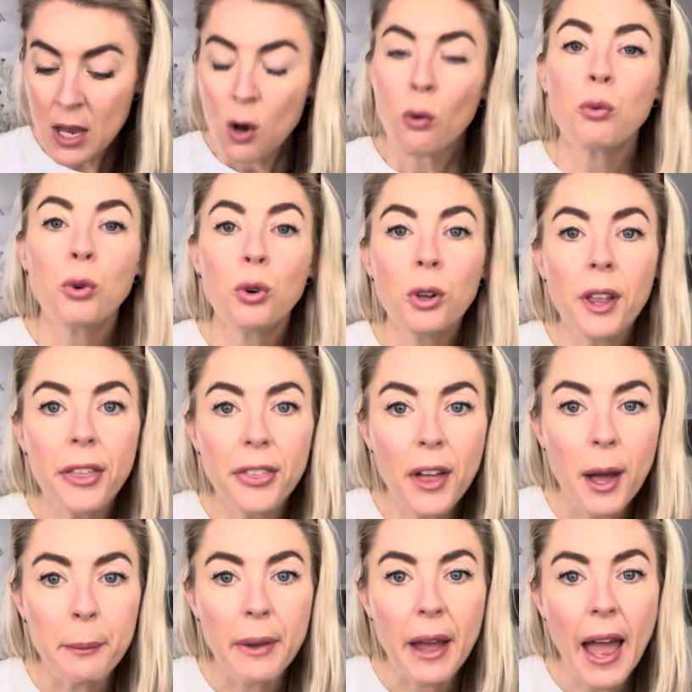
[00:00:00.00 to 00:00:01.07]
Rule of
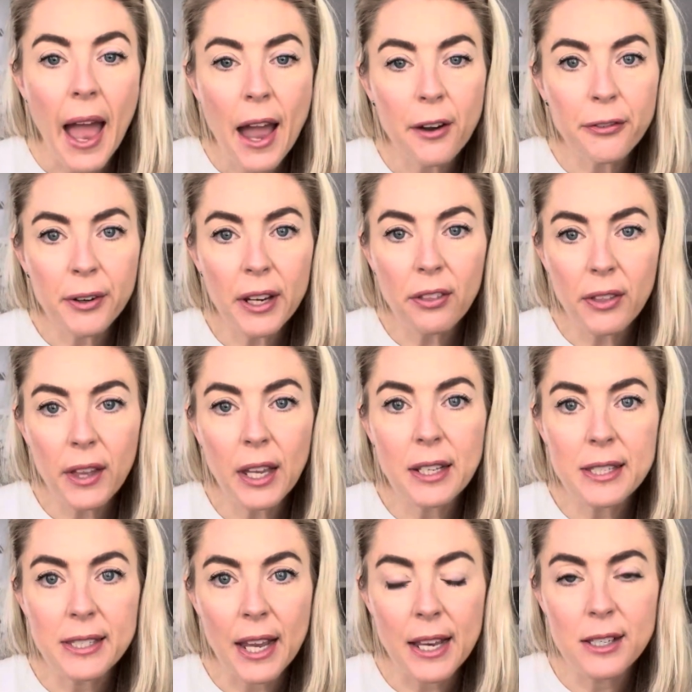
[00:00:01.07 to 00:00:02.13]
thumb, everything
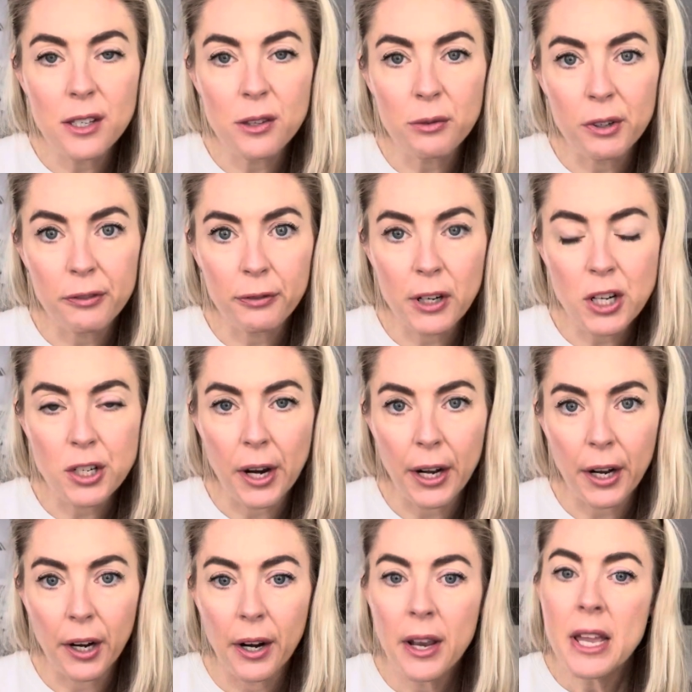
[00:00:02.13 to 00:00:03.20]
stays in the
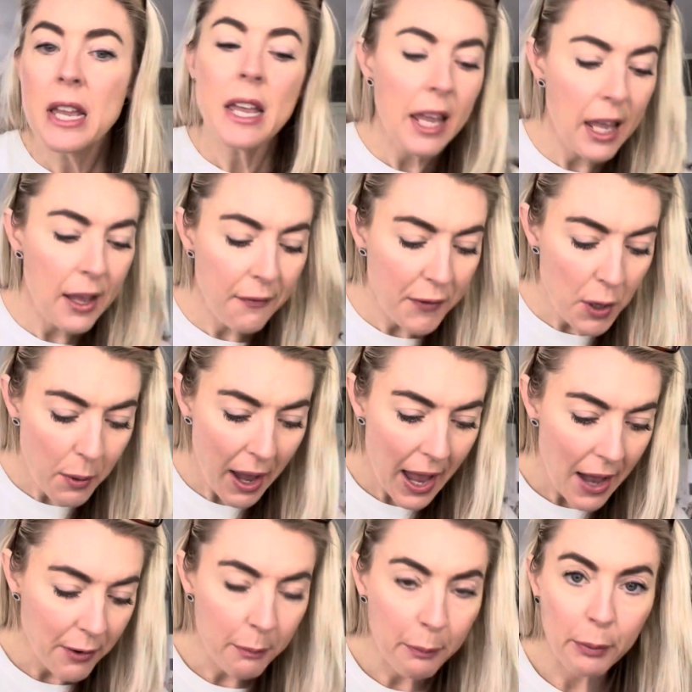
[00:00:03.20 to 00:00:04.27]
refrigerator. If you
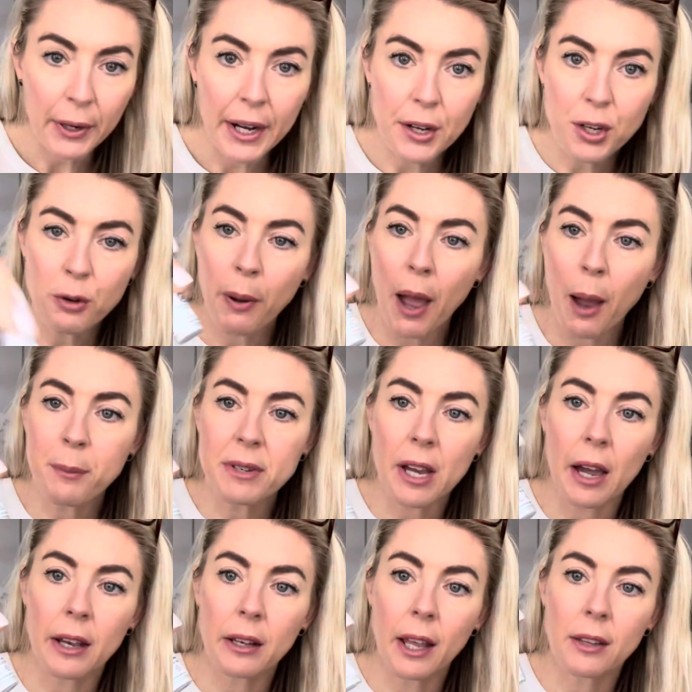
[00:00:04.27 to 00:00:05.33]
have a brand new
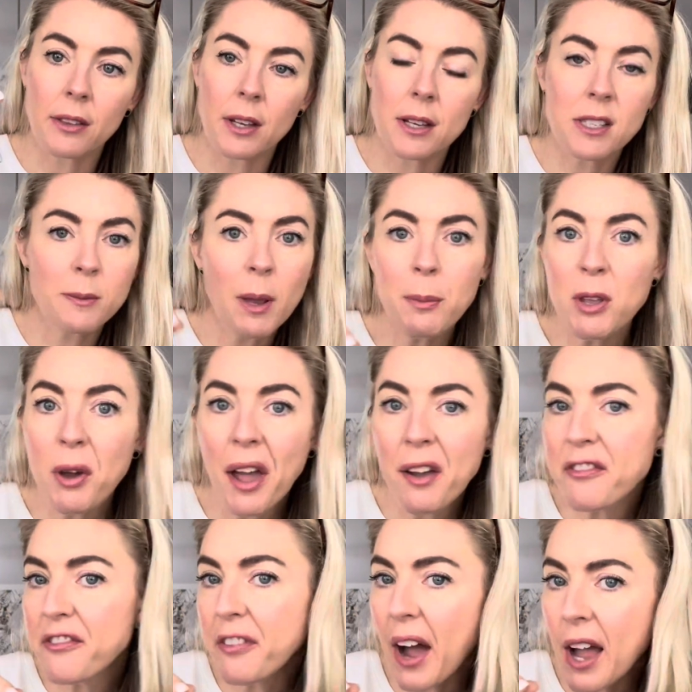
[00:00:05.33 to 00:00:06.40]
peptide like this, maybe you have
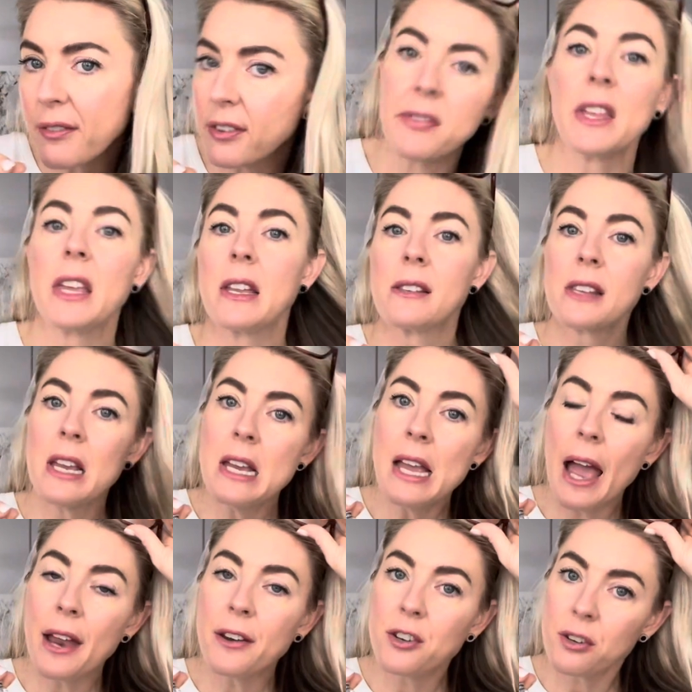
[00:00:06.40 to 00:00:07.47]
5 of these
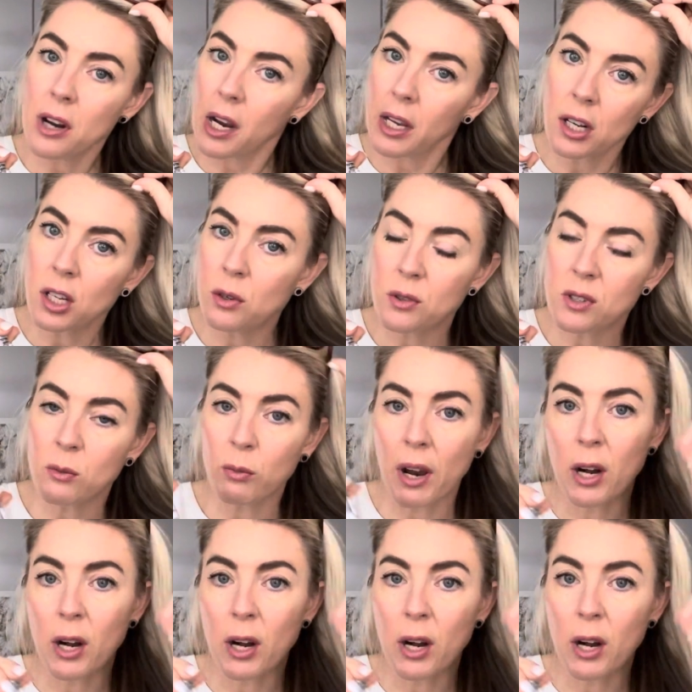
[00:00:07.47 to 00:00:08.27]
and you're not going to use them right